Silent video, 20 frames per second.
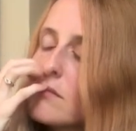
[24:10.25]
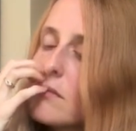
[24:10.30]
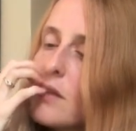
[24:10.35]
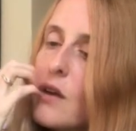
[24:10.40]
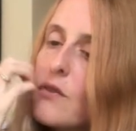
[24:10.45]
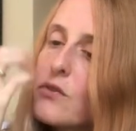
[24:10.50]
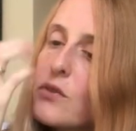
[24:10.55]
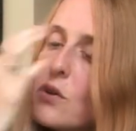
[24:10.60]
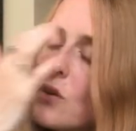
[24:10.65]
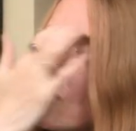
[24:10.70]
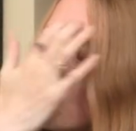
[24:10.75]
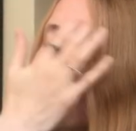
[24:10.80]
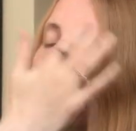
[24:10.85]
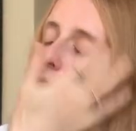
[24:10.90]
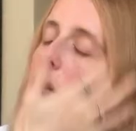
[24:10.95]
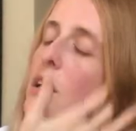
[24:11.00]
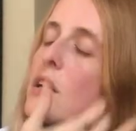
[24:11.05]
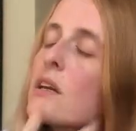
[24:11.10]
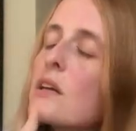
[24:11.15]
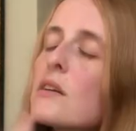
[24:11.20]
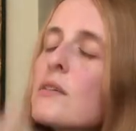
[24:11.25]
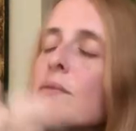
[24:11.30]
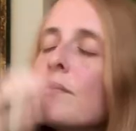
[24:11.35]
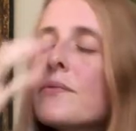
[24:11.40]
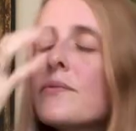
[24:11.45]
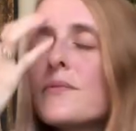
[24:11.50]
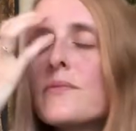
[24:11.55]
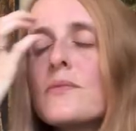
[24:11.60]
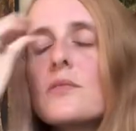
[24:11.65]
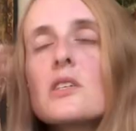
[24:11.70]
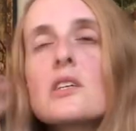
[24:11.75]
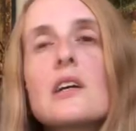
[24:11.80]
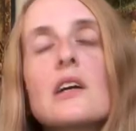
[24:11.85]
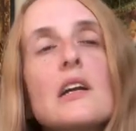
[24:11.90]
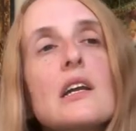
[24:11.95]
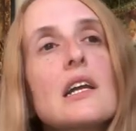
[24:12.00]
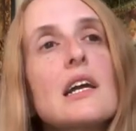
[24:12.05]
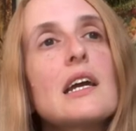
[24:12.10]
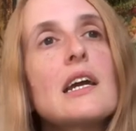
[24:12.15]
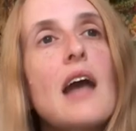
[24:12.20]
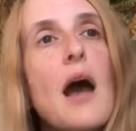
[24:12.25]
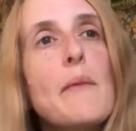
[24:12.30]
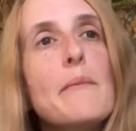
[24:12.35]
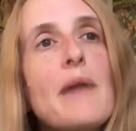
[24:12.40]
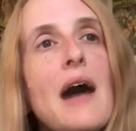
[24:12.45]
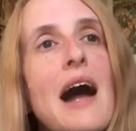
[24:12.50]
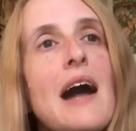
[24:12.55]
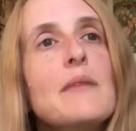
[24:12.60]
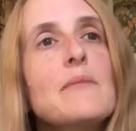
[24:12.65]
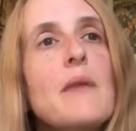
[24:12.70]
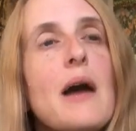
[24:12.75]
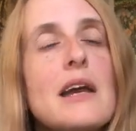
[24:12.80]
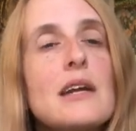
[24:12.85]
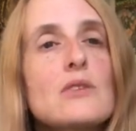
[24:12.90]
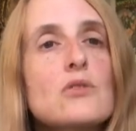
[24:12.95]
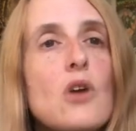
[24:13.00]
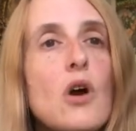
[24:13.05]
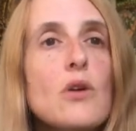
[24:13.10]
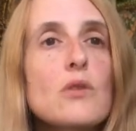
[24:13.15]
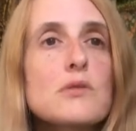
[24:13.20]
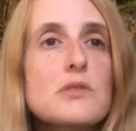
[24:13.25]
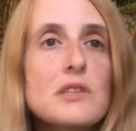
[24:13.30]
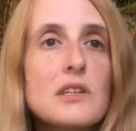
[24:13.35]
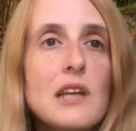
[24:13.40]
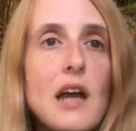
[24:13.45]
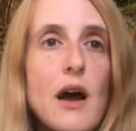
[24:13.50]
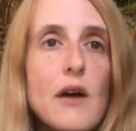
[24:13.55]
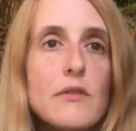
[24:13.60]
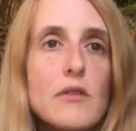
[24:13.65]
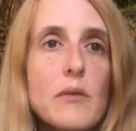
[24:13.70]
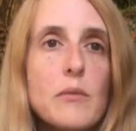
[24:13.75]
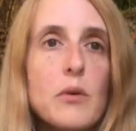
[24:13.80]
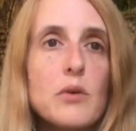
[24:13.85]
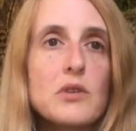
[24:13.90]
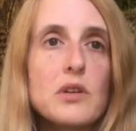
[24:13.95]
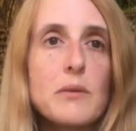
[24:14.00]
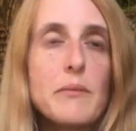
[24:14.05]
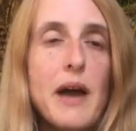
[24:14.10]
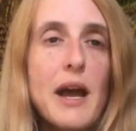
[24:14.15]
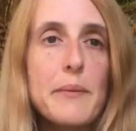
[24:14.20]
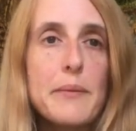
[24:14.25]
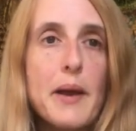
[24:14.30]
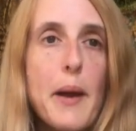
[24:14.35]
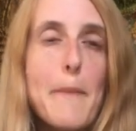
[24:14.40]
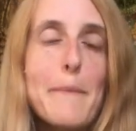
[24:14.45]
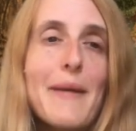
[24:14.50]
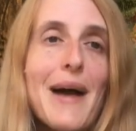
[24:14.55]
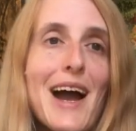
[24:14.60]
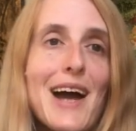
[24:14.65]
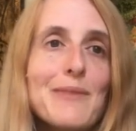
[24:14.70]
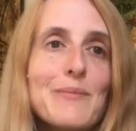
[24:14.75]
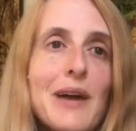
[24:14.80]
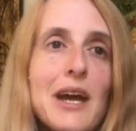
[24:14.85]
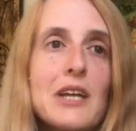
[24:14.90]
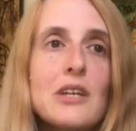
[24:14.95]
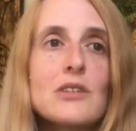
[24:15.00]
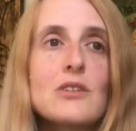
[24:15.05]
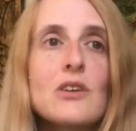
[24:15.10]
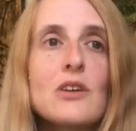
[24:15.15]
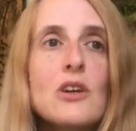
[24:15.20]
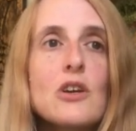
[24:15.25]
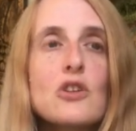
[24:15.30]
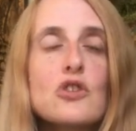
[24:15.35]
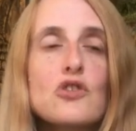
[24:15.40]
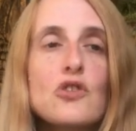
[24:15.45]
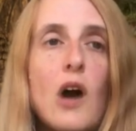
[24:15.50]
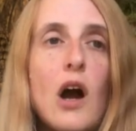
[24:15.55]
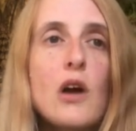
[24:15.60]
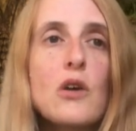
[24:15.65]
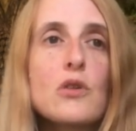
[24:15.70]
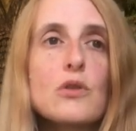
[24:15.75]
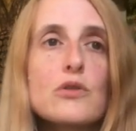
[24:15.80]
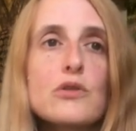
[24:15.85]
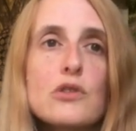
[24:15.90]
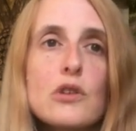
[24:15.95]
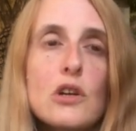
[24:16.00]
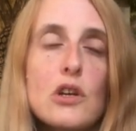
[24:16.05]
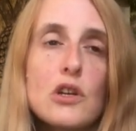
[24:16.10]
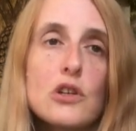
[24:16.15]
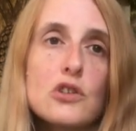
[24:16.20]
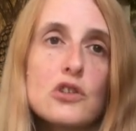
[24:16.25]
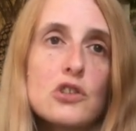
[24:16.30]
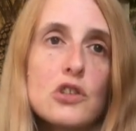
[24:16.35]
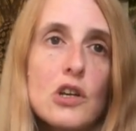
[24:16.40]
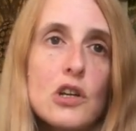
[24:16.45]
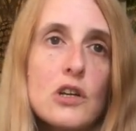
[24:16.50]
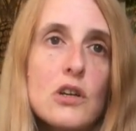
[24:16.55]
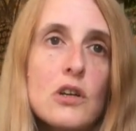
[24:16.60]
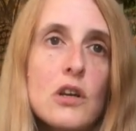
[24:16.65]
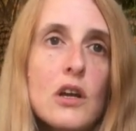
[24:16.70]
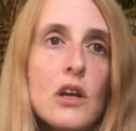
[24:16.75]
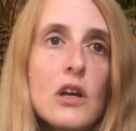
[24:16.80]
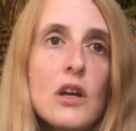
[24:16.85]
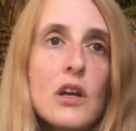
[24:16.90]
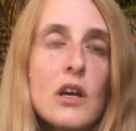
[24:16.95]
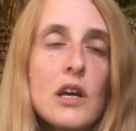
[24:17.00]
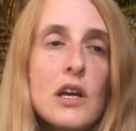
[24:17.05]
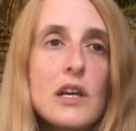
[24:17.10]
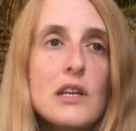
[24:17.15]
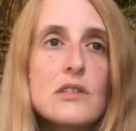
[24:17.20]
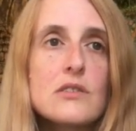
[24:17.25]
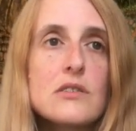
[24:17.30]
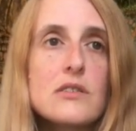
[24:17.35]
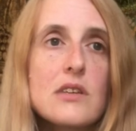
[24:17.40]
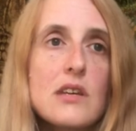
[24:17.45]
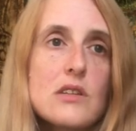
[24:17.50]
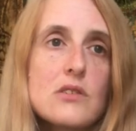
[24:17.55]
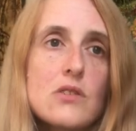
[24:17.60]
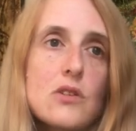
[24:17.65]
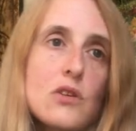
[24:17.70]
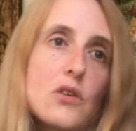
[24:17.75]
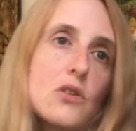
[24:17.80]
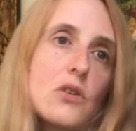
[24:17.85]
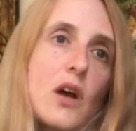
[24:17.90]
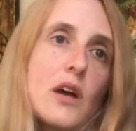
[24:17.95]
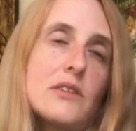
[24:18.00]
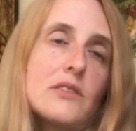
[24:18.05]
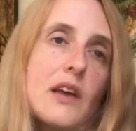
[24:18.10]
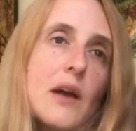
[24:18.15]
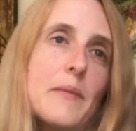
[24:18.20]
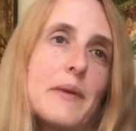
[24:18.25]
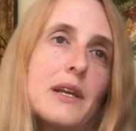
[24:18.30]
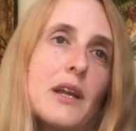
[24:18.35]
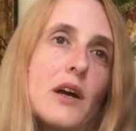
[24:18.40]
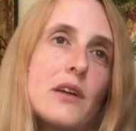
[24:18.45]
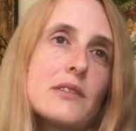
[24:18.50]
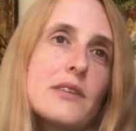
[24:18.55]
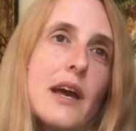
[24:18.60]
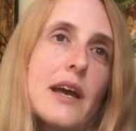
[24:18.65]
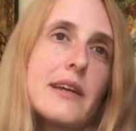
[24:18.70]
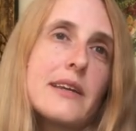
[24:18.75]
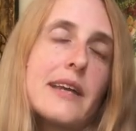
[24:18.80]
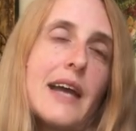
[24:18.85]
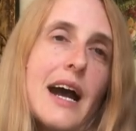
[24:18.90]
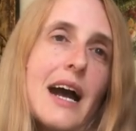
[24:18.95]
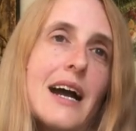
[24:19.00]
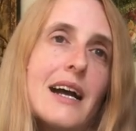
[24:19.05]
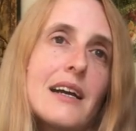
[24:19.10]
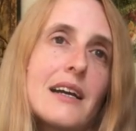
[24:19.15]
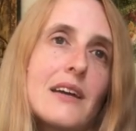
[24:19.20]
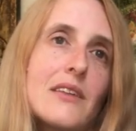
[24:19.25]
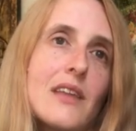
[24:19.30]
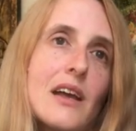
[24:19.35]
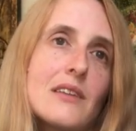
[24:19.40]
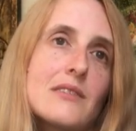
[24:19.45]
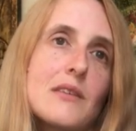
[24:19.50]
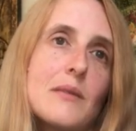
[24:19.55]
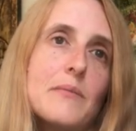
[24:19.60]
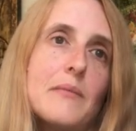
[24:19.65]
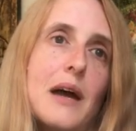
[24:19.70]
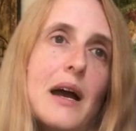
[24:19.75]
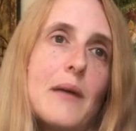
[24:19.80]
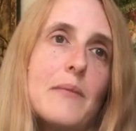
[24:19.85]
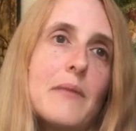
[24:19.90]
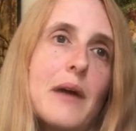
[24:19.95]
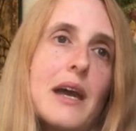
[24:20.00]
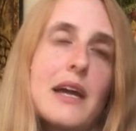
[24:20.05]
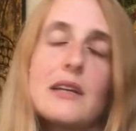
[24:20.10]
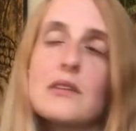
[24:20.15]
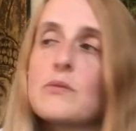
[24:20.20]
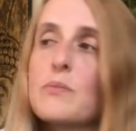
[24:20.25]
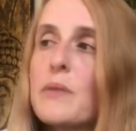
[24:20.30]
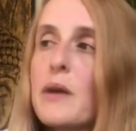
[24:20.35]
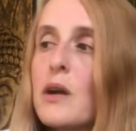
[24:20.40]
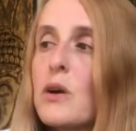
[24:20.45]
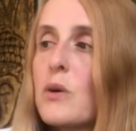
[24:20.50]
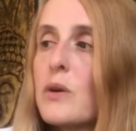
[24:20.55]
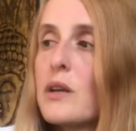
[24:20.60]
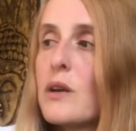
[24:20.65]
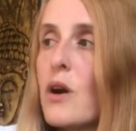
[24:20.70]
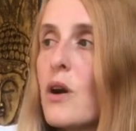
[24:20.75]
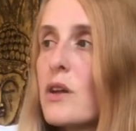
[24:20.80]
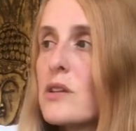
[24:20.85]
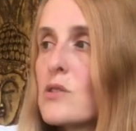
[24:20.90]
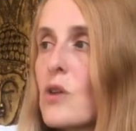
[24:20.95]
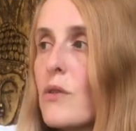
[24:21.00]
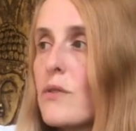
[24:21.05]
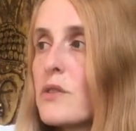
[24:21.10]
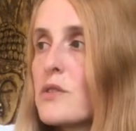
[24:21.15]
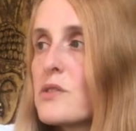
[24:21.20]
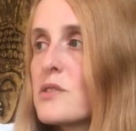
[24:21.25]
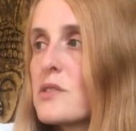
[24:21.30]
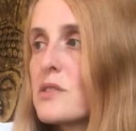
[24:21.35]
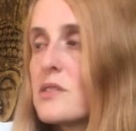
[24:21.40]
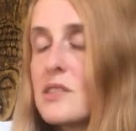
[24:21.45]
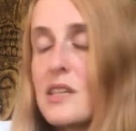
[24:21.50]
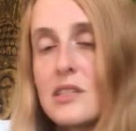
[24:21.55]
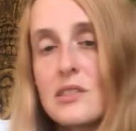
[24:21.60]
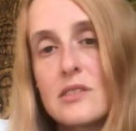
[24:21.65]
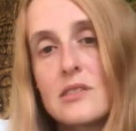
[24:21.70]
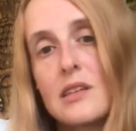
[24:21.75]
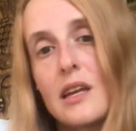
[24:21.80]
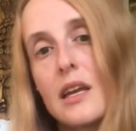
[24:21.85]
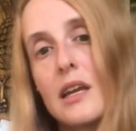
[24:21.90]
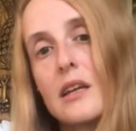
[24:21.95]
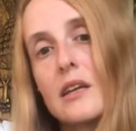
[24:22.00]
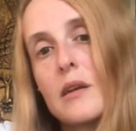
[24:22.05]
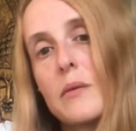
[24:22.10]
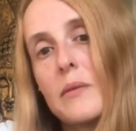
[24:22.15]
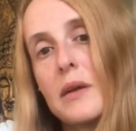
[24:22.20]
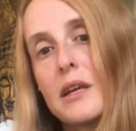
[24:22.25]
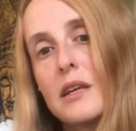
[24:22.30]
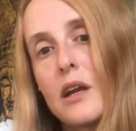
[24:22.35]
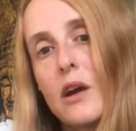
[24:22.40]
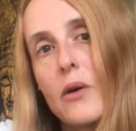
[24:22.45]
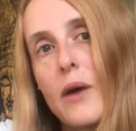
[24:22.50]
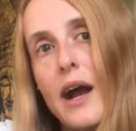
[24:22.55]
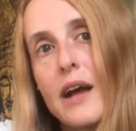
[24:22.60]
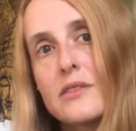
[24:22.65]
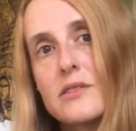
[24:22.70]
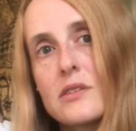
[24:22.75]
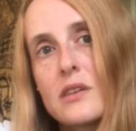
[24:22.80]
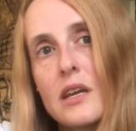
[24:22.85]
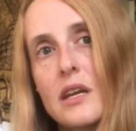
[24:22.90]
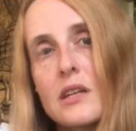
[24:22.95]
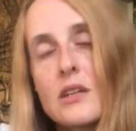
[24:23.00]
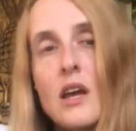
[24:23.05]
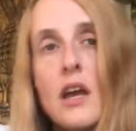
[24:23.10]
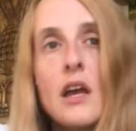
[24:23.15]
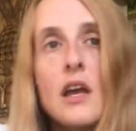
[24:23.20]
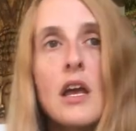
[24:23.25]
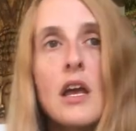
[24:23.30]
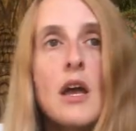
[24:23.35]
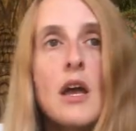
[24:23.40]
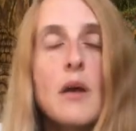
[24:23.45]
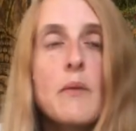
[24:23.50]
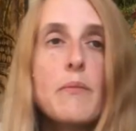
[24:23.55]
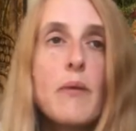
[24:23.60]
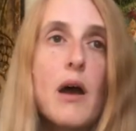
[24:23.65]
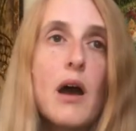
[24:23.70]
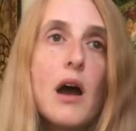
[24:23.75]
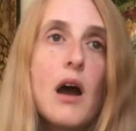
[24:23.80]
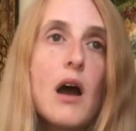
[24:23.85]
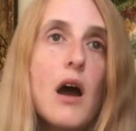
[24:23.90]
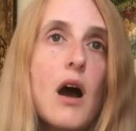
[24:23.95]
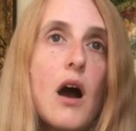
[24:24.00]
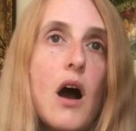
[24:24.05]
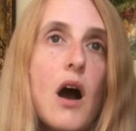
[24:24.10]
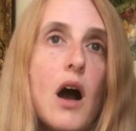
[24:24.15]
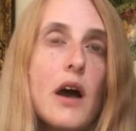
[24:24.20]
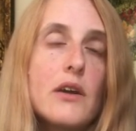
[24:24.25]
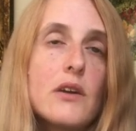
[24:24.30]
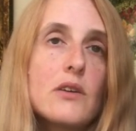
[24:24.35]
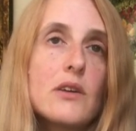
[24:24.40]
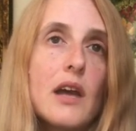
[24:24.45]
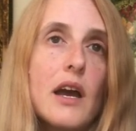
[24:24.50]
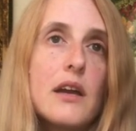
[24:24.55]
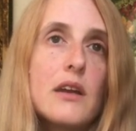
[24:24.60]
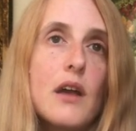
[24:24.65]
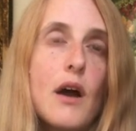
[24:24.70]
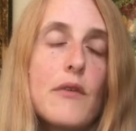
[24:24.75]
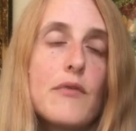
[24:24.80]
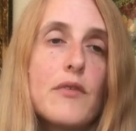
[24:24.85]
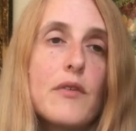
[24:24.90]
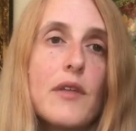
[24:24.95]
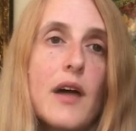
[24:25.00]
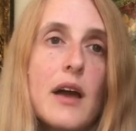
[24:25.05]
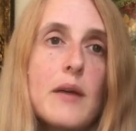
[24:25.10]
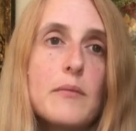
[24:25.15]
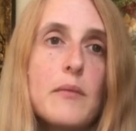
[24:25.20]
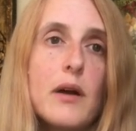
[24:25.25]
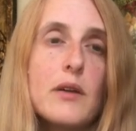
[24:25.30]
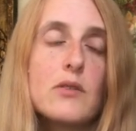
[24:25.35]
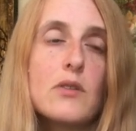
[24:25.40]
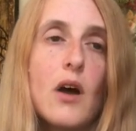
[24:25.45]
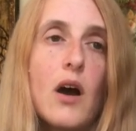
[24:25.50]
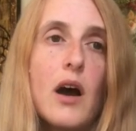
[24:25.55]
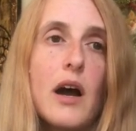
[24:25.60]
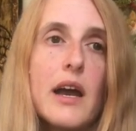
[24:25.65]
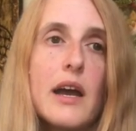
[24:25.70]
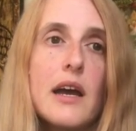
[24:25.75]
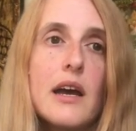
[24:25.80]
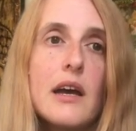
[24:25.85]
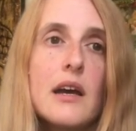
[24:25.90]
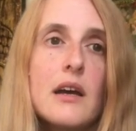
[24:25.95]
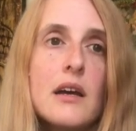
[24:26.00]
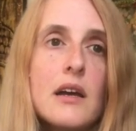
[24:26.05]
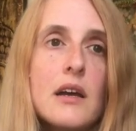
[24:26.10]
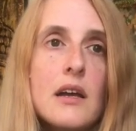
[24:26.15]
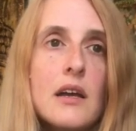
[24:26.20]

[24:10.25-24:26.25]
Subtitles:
if you're looking to clear a man-made toxin out of your body, maybe a man-made drug or solution is a good idea. I mean, I take NAC, and that's a man-made pill. It's of a cysteine amino acid, but I don't get enough of that in my diet.